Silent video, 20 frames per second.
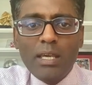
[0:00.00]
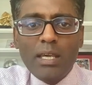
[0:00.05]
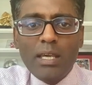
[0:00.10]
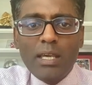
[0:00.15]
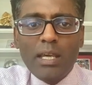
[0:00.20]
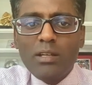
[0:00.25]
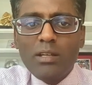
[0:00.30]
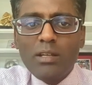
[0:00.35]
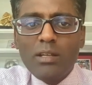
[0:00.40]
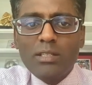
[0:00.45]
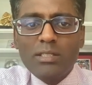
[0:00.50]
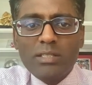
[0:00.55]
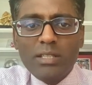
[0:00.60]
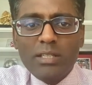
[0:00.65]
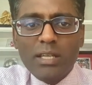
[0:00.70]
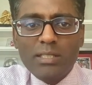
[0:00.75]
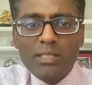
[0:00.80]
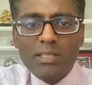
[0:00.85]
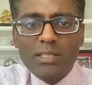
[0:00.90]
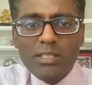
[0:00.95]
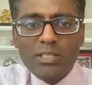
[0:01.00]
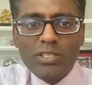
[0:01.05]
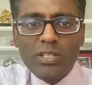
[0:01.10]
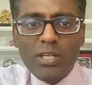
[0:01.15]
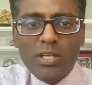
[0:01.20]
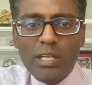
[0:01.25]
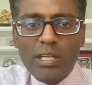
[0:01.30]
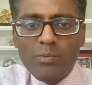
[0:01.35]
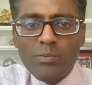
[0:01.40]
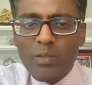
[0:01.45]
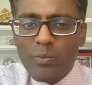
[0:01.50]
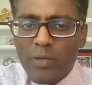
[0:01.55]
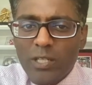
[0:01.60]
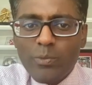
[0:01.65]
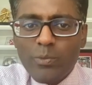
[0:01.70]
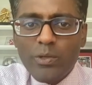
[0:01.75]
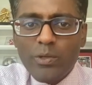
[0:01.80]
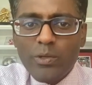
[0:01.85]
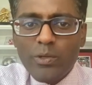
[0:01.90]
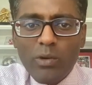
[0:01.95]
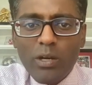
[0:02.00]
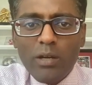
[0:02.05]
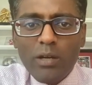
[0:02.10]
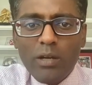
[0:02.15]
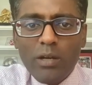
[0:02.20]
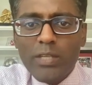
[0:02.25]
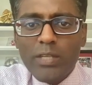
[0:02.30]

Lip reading: And he lost against these Giants, but he pitched pretty well.